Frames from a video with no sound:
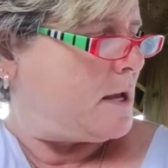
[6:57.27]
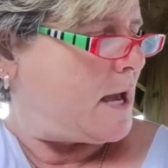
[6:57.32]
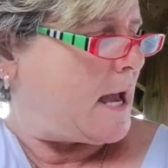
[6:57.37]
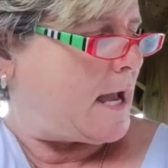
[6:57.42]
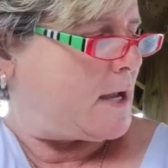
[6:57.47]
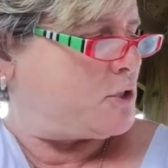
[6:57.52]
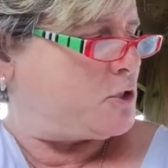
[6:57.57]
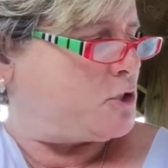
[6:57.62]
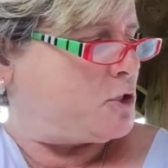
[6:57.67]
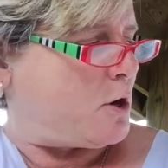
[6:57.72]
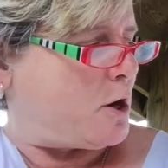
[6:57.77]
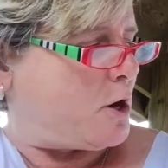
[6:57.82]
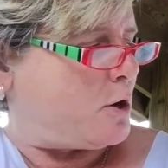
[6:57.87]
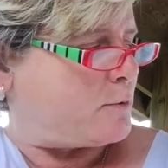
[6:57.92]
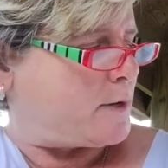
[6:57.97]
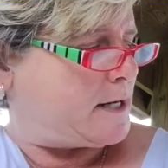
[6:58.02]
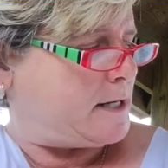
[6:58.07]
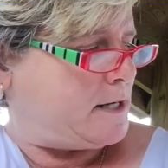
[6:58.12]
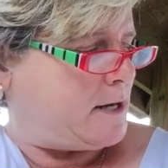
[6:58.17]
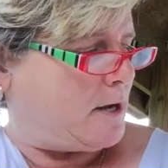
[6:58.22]
as you
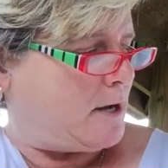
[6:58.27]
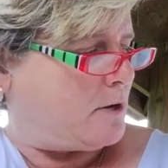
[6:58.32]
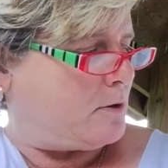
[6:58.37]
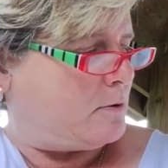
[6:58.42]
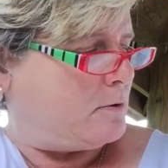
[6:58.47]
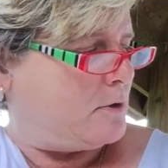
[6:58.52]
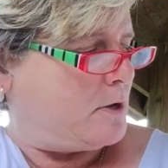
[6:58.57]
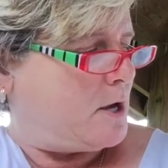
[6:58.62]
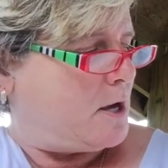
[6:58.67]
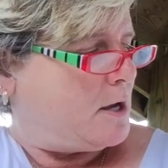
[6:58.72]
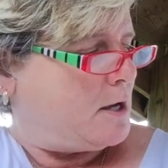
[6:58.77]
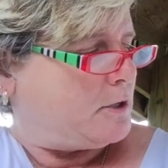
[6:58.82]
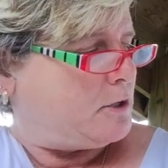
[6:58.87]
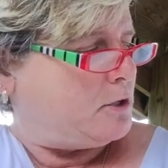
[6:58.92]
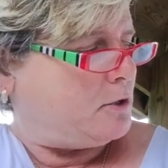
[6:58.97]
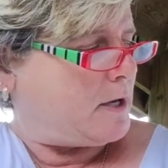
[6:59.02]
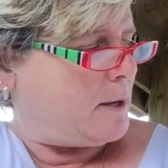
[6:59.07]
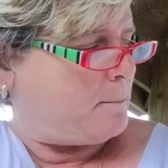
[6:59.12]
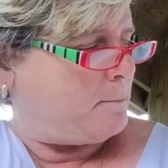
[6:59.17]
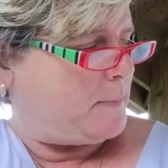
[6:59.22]
already know,
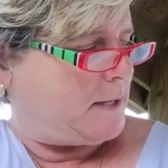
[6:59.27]
You'll get